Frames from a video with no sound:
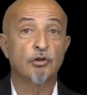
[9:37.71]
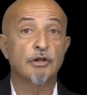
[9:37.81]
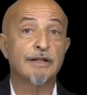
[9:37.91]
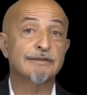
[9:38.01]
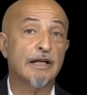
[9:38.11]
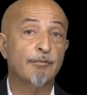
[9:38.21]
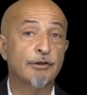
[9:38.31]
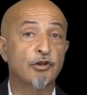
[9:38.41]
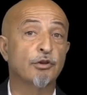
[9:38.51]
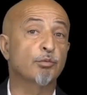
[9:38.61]
She went to her
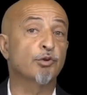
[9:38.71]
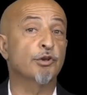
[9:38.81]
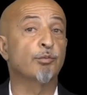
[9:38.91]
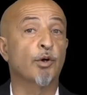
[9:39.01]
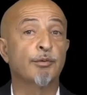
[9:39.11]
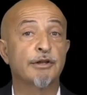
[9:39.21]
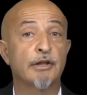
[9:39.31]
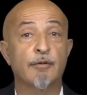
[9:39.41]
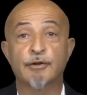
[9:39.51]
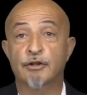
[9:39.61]
father's home.
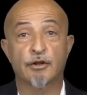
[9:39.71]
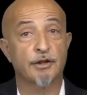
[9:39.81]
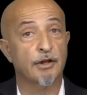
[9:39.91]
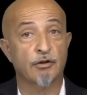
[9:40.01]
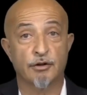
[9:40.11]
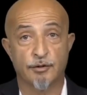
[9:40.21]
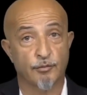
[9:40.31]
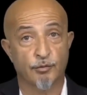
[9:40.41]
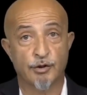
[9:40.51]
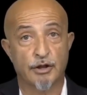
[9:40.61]
You can tell a
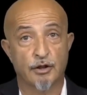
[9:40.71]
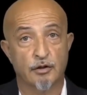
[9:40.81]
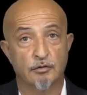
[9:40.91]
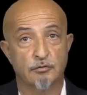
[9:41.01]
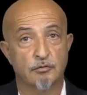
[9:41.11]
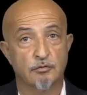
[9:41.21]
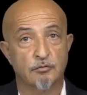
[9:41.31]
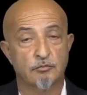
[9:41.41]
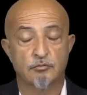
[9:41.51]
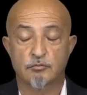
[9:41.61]
woman that your
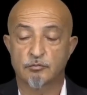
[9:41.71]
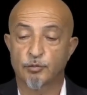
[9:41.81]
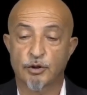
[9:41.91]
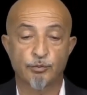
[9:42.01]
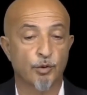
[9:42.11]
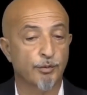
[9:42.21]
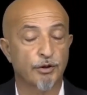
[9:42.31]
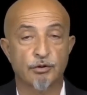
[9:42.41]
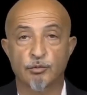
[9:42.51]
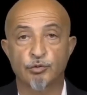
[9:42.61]
father can't come to our
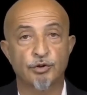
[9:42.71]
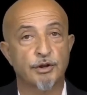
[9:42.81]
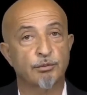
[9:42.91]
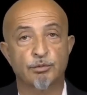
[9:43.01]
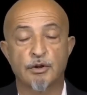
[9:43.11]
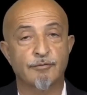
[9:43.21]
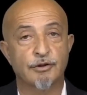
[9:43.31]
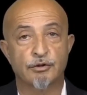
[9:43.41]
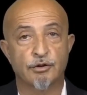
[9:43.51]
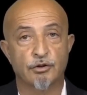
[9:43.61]
house.
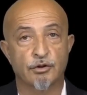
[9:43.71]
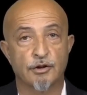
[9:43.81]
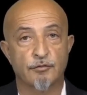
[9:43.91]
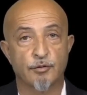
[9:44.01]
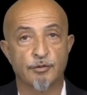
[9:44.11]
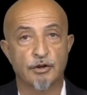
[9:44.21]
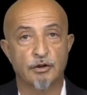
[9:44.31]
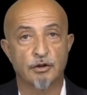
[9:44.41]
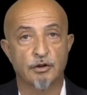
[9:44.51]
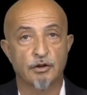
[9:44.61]
She must tell her
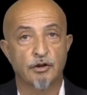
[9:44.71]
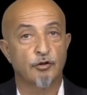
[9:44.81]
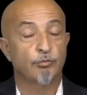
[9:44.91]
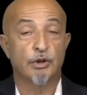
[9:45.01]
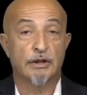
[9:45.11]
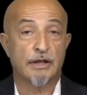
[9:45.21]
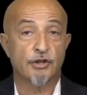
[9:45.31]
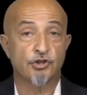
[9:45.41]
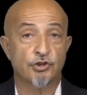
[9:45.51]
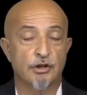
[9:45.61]
father that you
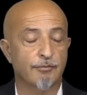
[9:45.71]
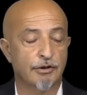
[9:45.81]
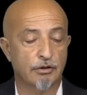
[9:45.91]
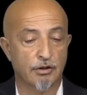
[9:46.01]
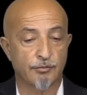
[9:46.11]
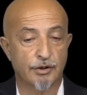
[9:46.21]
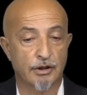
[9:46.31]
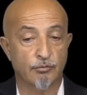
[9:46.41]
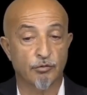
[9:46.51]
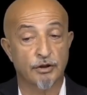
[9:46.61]
can't come to our
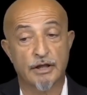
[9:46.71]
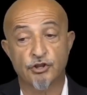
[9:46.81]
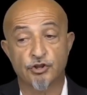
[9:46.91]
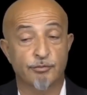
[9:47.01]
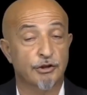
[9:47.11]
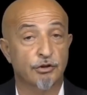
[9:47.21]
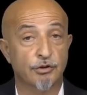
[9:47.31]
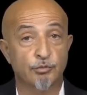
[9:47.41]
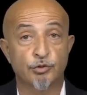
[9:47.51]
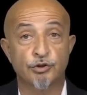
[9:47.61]
house. Her brother can't
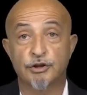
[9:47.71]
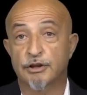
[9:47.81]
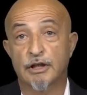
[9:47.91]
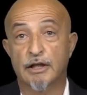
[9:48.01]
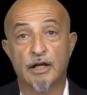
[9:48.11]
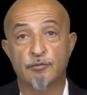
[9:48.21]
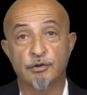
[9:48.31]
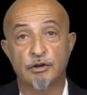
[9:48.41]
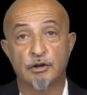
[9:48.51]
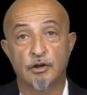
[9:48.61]
come. And
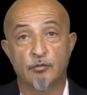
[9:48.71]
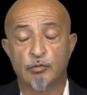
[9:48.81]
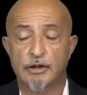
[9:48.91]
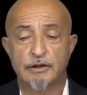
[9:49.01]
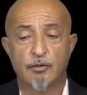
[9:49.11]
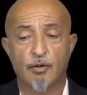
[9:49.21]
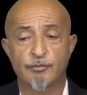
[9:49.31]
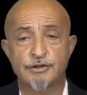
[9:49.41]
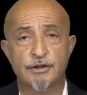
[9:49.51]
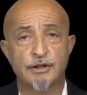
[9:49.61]
also, you say don't
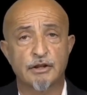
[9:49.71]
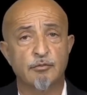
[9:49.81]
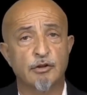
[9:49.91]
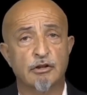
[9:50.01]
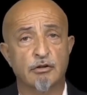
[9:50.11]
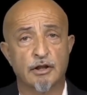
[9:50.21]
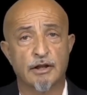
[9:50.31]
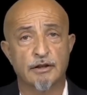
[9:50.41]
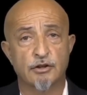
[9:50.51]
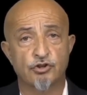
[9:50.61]
see your mother
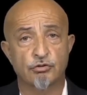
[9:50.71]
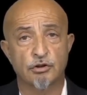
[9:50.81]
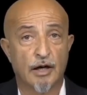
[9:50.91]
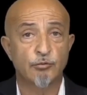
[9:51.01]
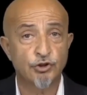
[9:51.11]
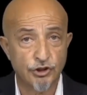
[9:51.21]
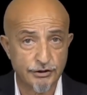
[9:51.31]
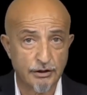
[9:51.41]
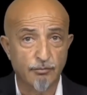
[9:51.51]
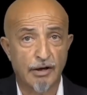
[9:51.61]
anymore. You can
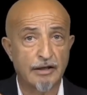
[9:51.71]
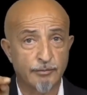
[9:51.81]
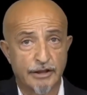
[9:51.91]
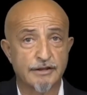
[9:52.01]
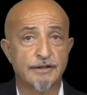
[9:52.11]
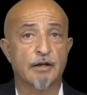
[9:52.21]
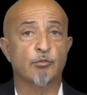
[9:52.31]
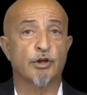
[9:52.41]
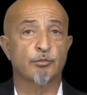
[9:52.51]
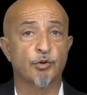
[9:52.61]
lock her her
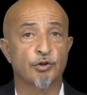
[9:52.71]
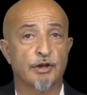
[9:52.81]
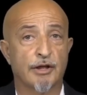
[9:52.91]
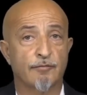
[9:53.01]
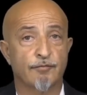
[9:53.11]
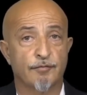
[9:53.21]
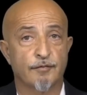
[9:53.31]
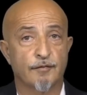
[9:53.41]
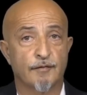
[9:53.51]
entire lifetime.